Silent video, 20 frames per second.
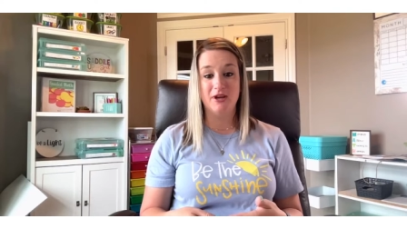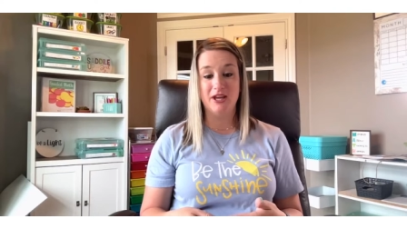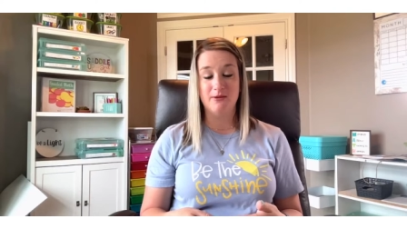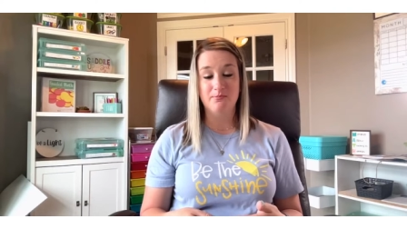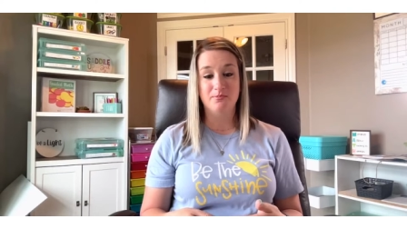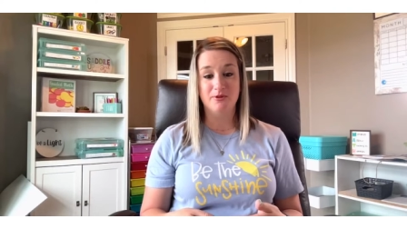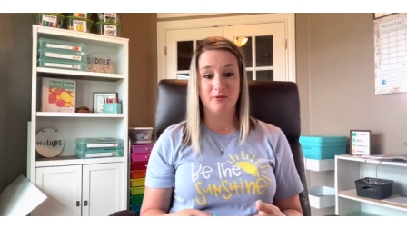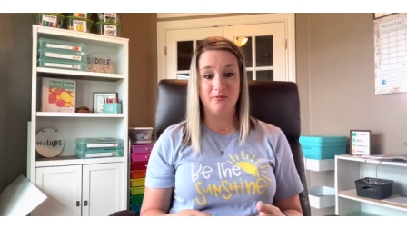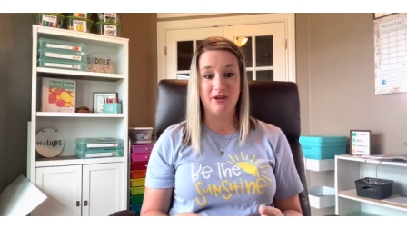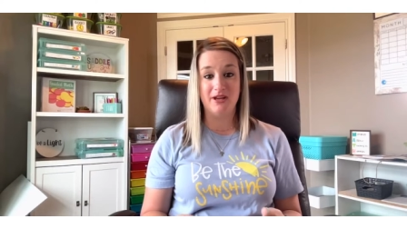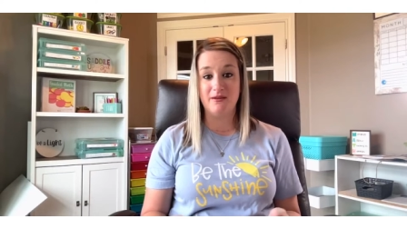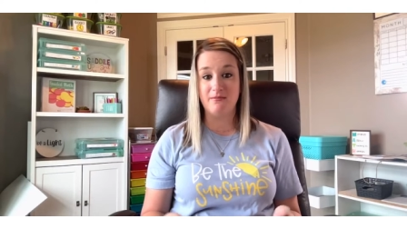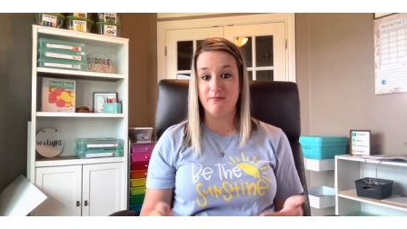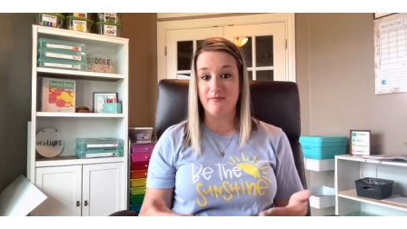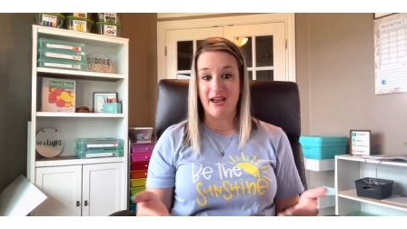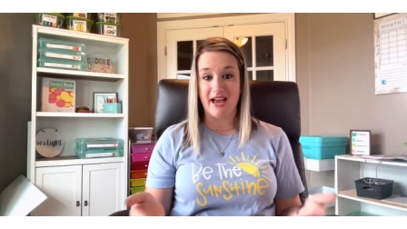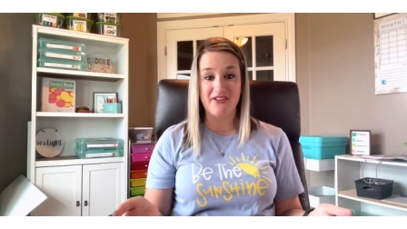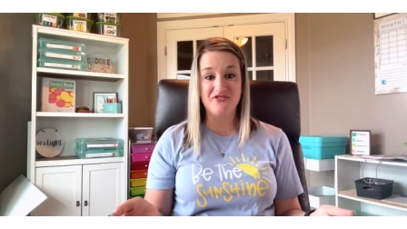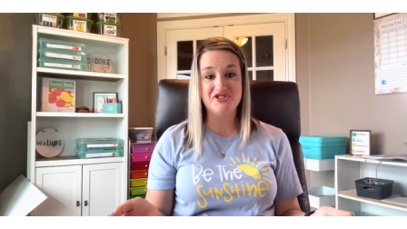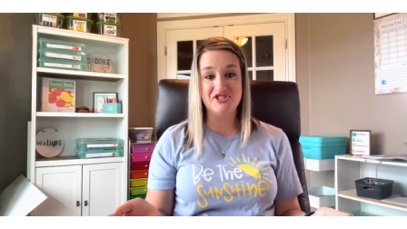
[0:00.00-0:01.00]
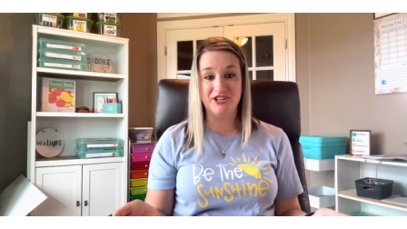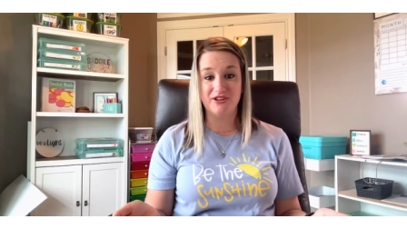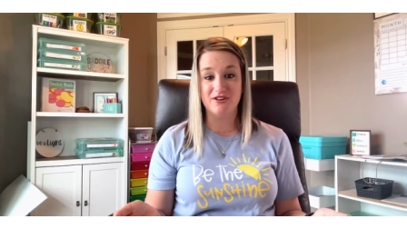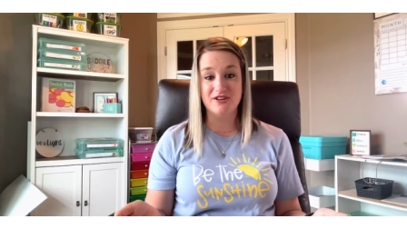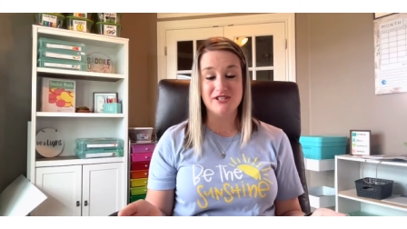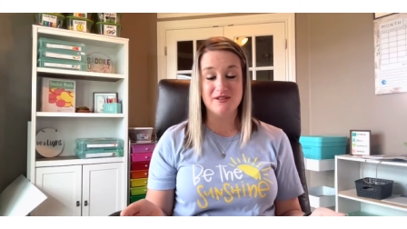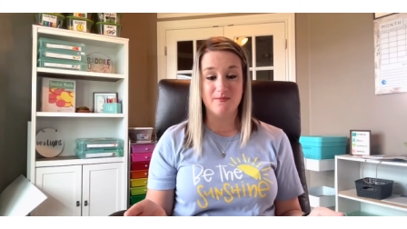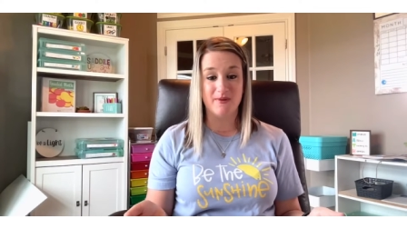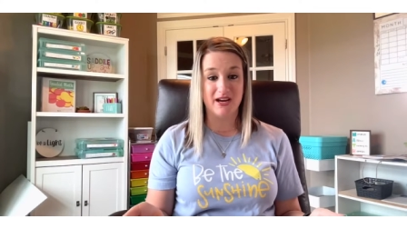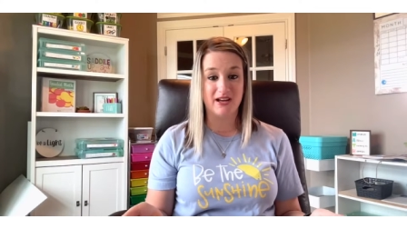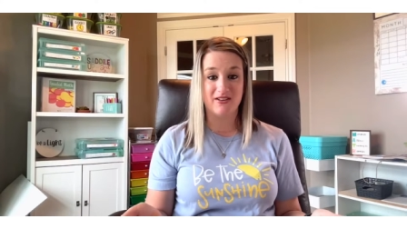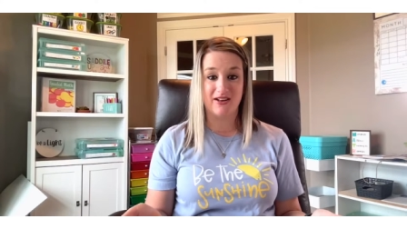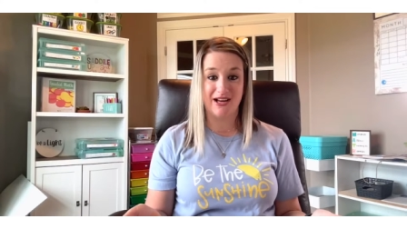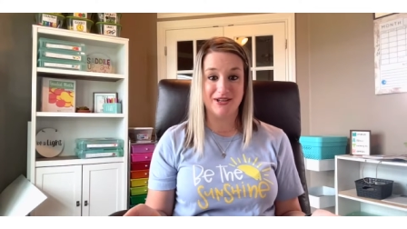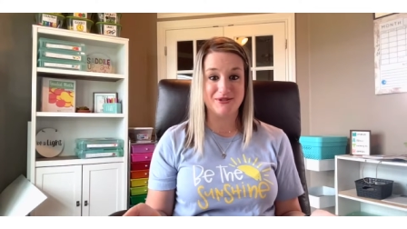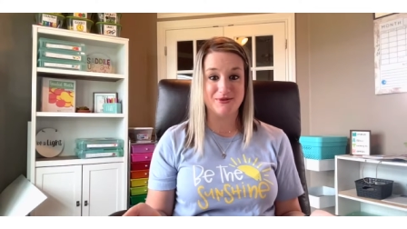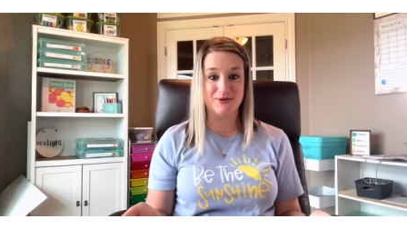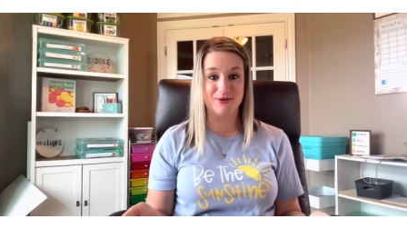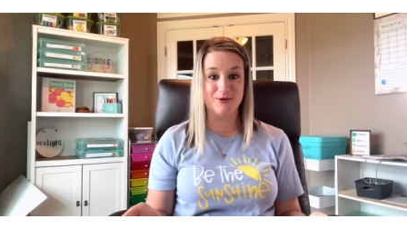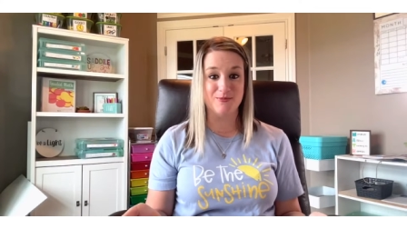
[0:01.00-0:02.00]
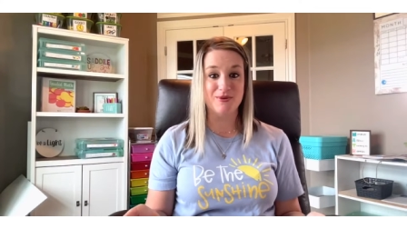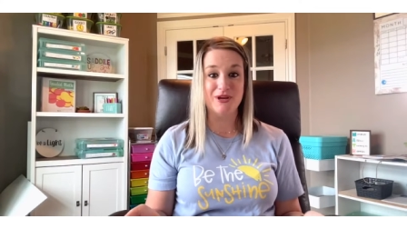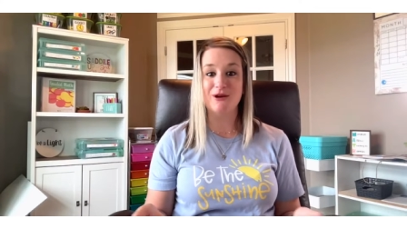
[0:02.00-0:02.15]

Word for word: implement math centers in my classroom,